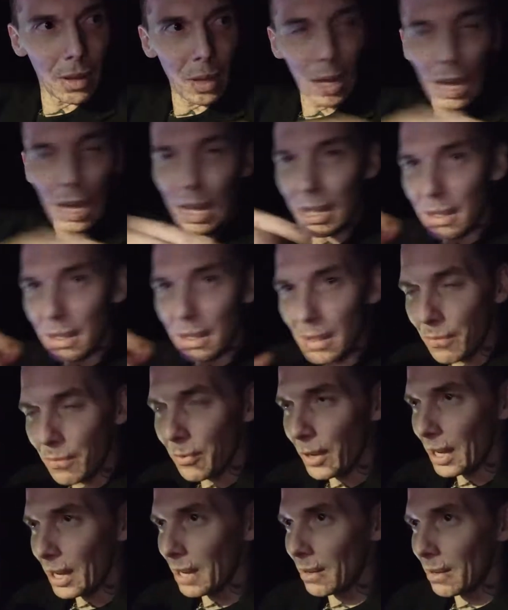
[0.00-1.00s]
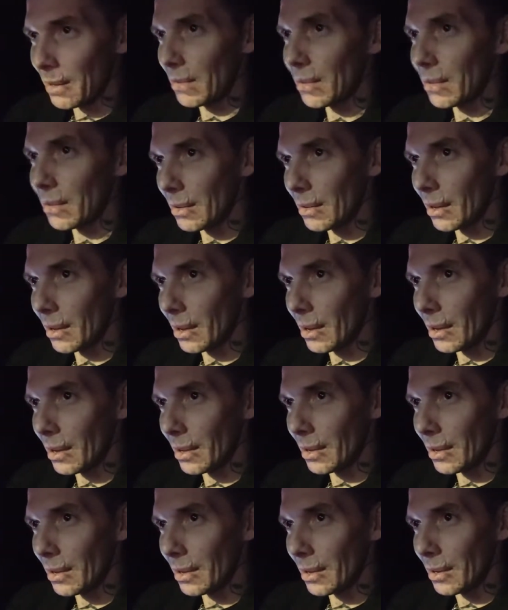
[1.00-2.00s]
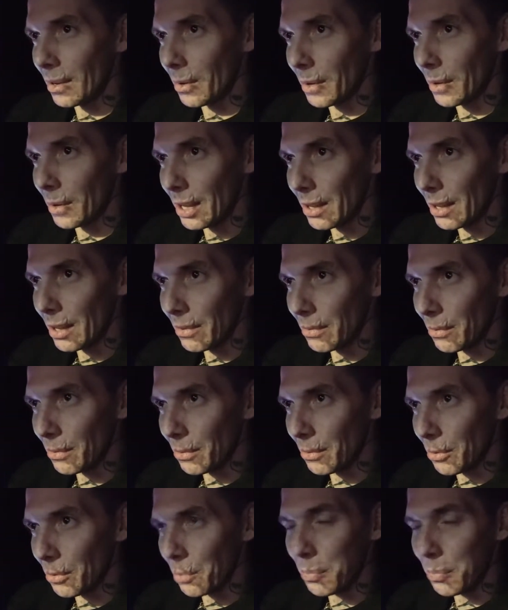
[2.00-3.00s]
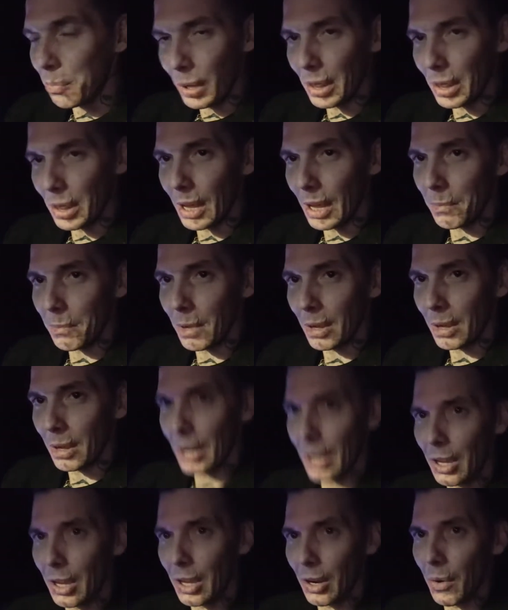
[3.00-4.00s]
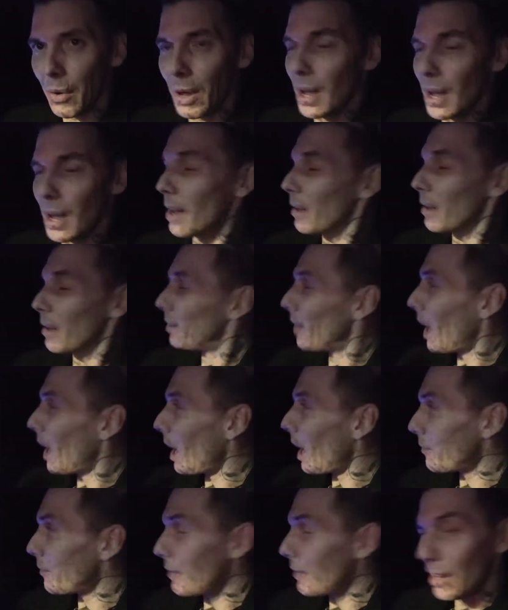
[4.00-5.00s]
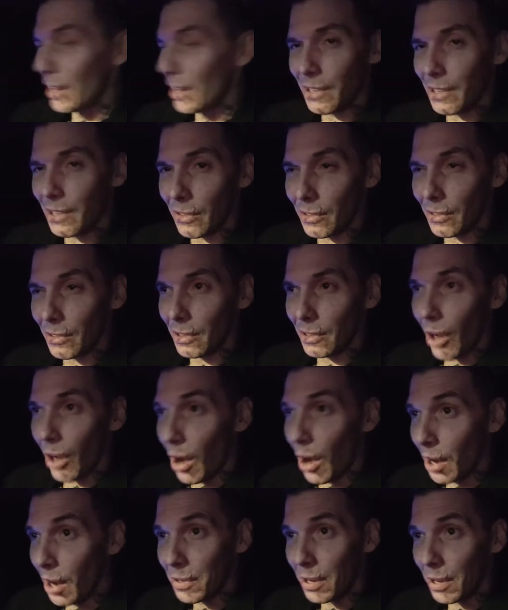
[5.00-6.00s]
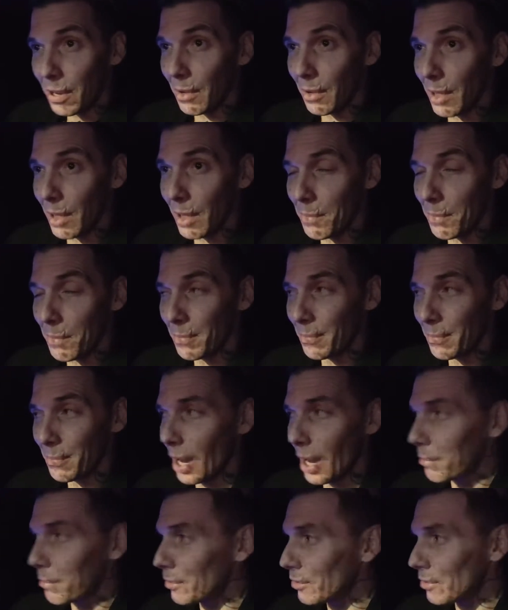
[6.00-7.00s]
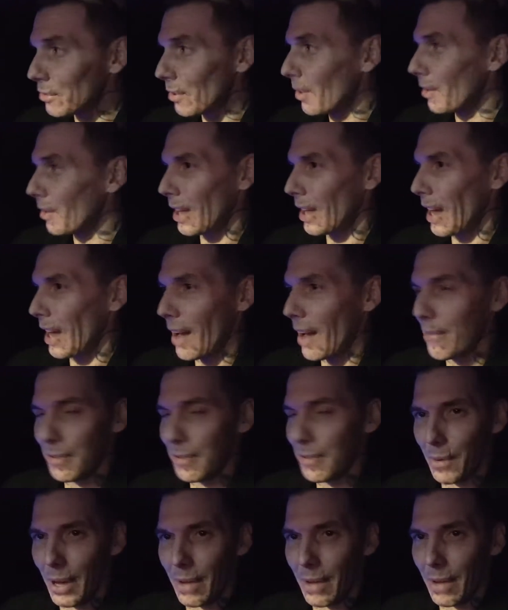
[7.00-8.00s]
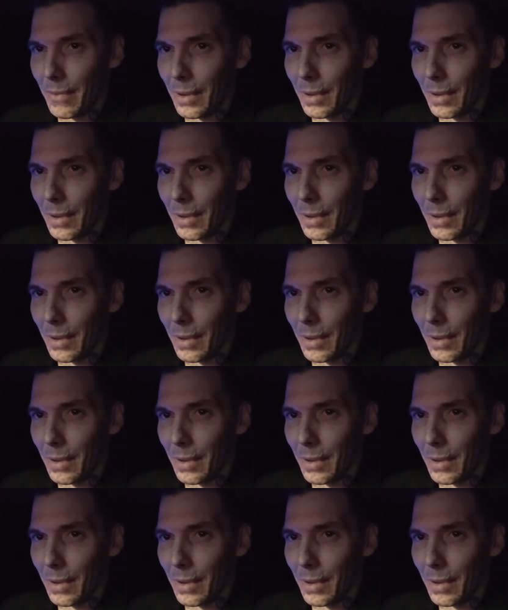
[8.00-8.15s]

in the fucking in the group with them. Have they talked to them? I'm sure they have to have.